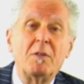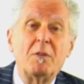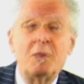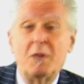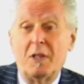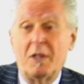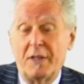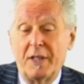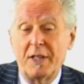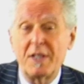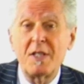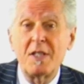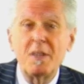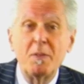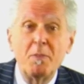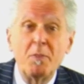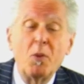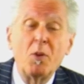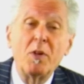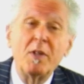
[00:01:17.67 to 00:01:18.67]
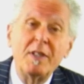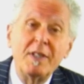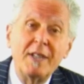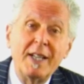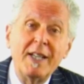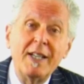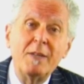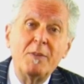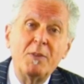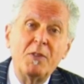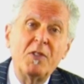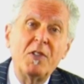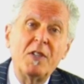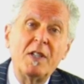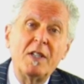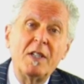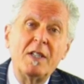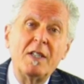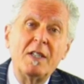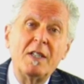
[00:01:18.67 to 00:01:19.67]
Well, that's an important datum, isn't
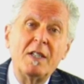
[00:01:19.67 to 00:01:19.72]
it?